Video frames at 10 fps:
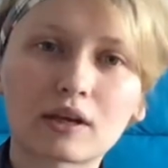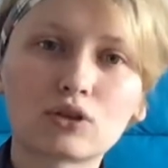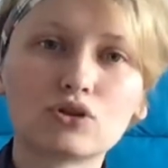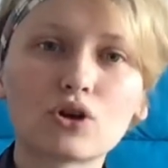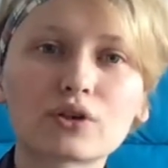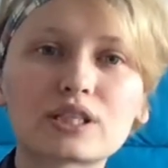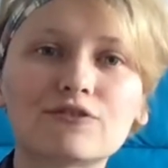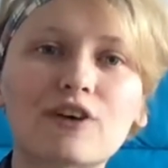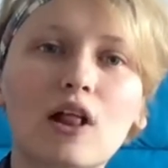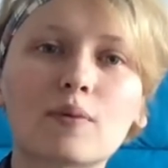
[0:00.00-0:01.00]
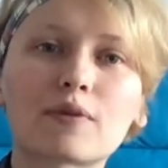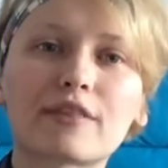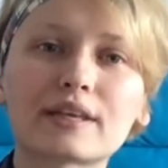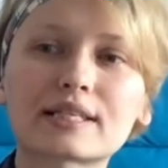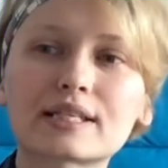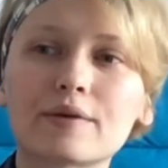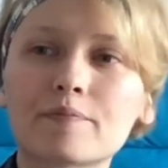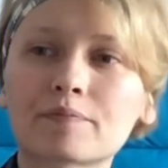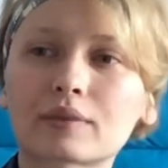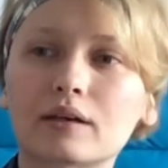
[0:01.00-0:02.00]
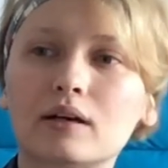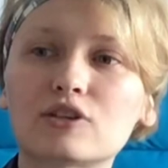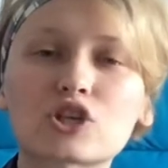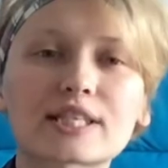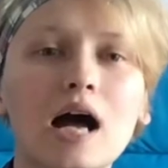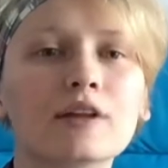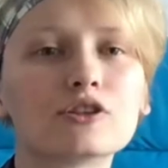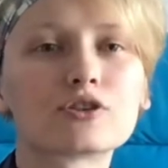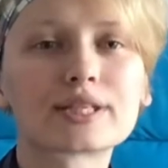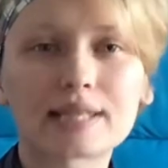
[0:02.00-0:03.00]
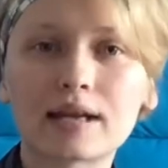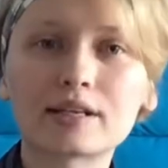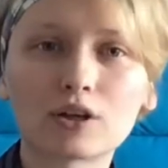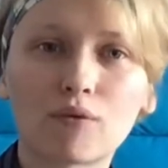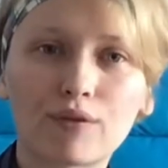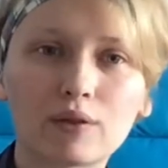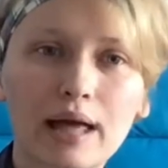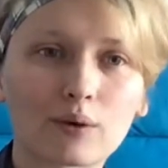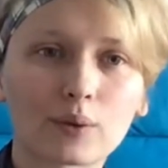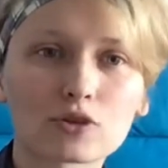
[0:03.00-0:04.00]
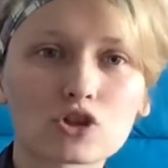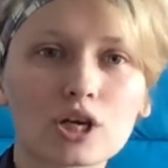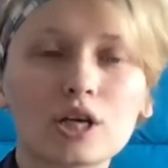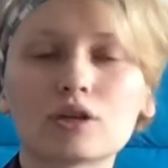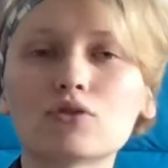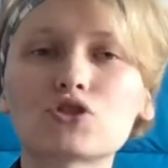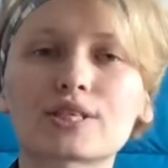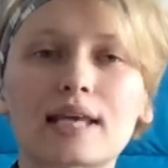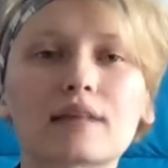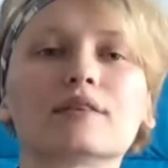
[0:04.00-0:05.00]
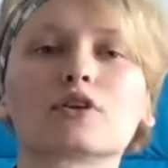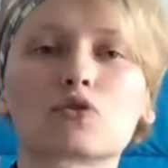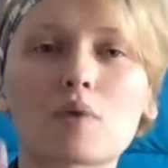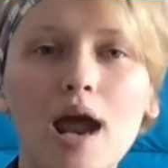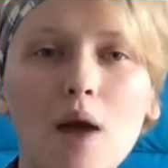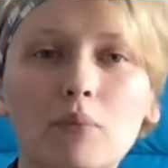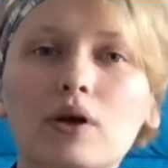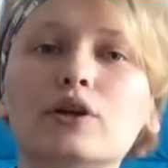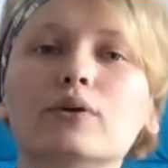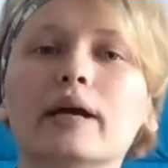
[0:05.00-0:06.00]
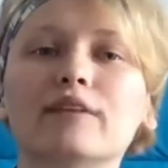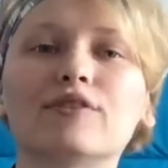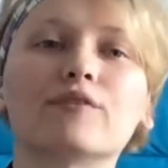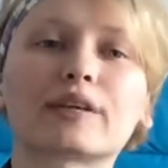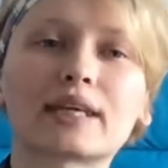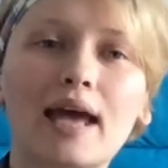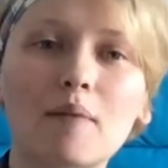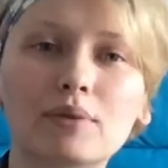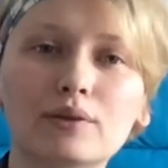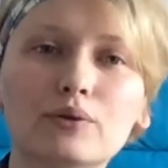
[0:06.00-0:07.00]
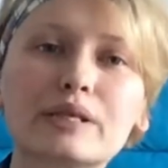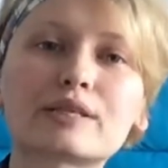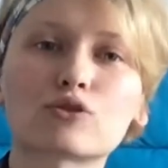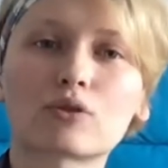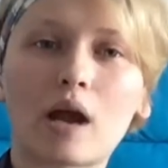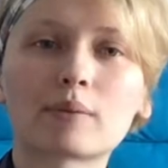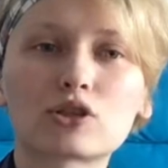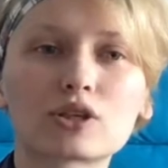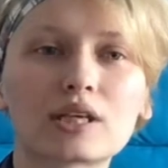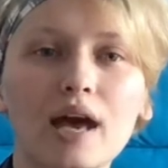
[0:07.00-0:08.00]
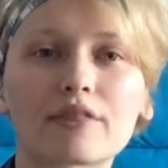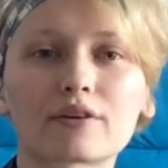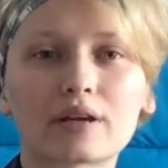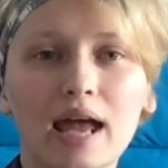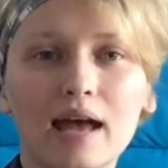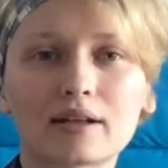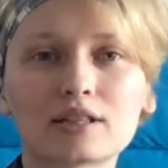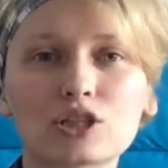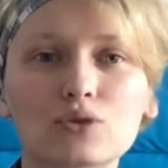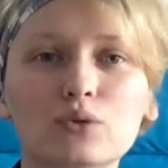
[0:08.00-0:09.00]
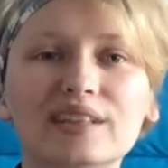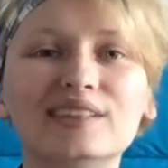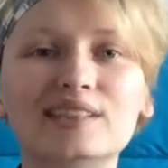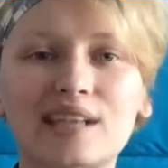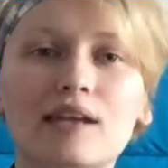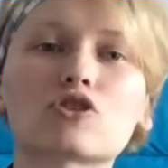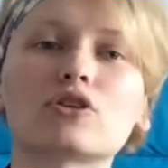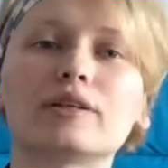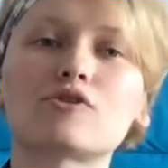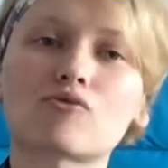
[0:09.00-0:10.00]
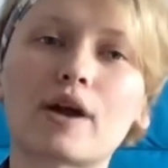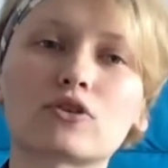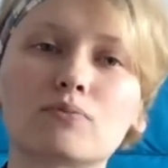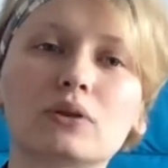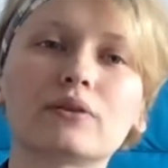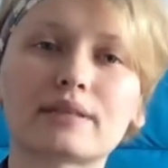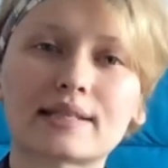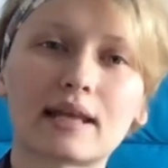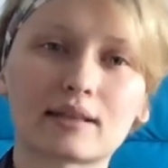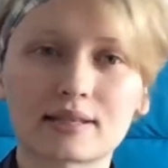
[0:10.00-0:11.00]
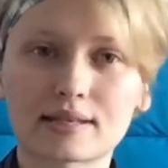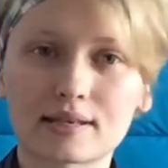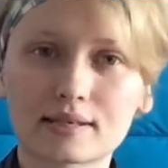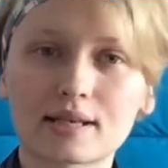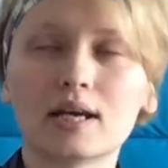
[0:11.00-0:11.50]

You don't develop this uh, just understanding of the language. You just get the grammar, you get the vocabularies, you cram it together, and you intentionally try to build the sentences.